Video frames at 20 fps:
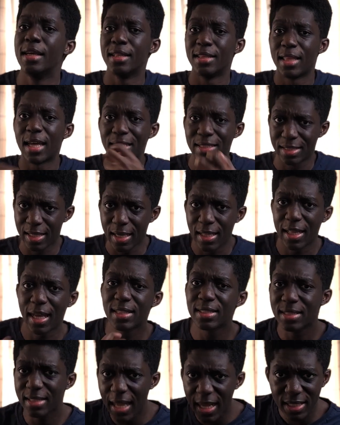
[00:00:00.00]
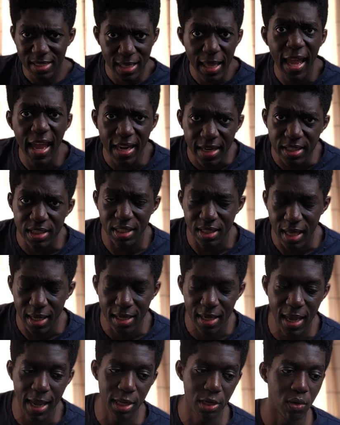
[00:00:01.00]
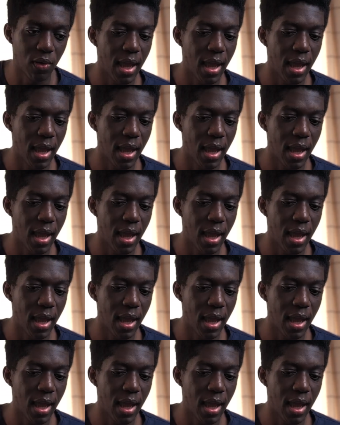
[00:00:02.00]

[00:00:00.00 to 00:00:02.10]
That's the energy that Kaido